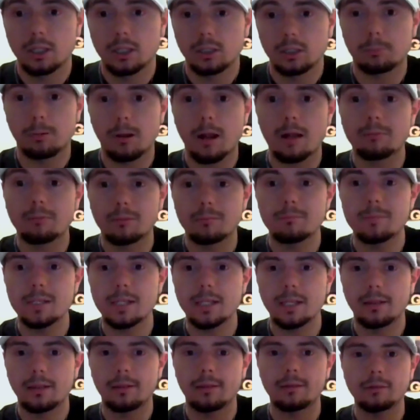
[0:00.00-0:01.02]
the problem
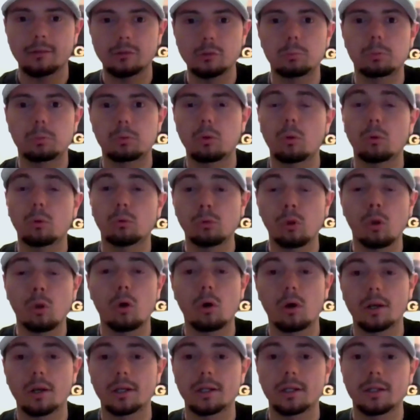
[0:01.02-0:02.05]
is you
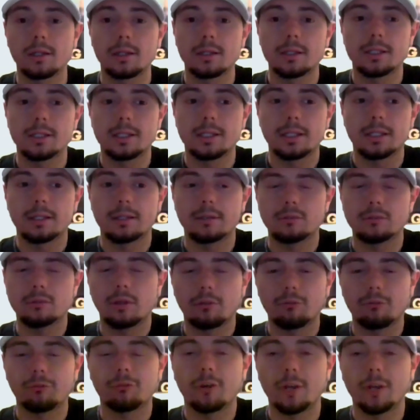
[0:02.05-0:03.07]
prolong
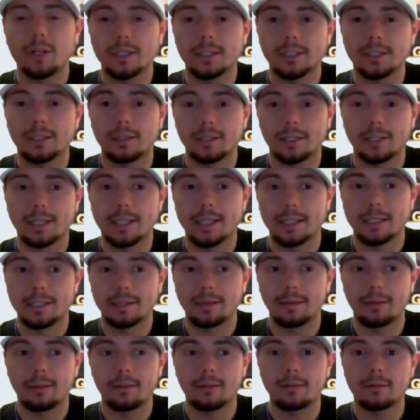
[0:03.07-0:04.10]
the fight
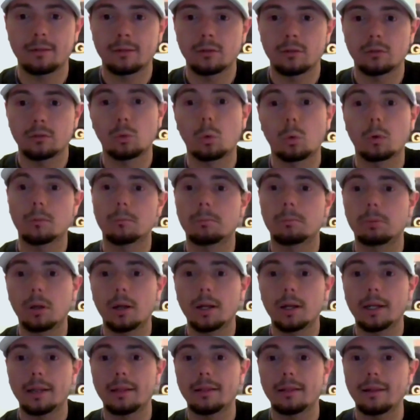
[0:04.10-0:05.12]
against Lauren
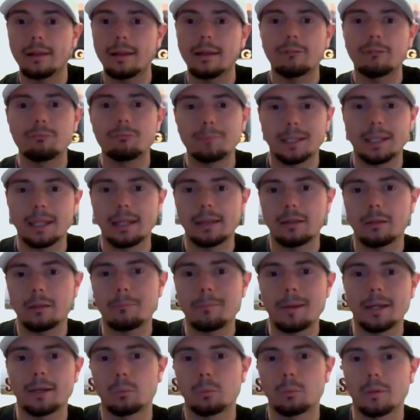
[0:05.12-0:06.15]
Price if Mikaela
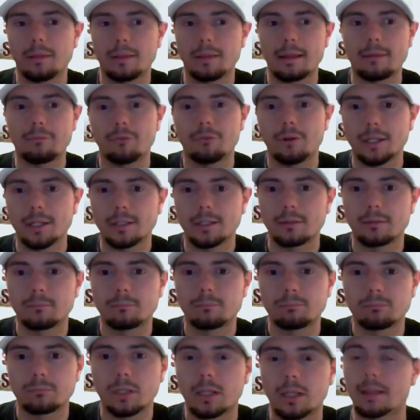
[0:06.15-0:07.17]
Mayer wins that fight.
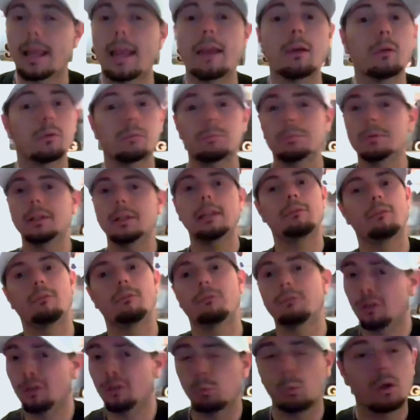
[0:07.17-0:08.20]
Because I always believe
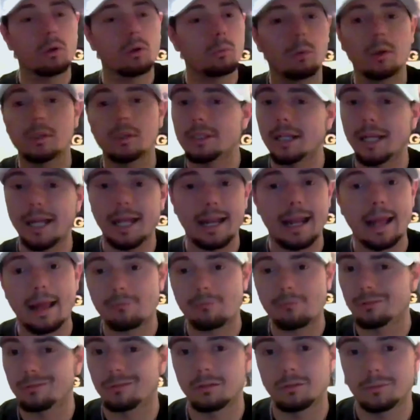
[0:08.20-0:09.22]
if it's 1-1, you got to
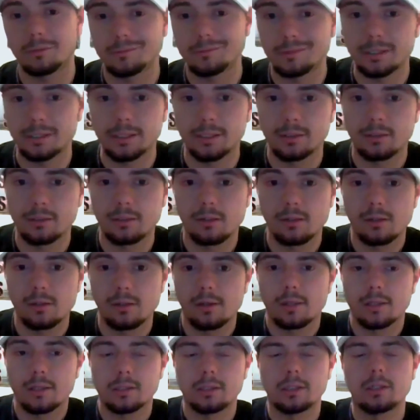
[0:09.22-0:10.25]
have a trilogy.
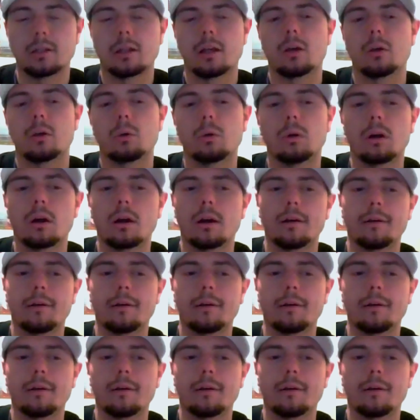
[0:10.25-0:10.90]
You know,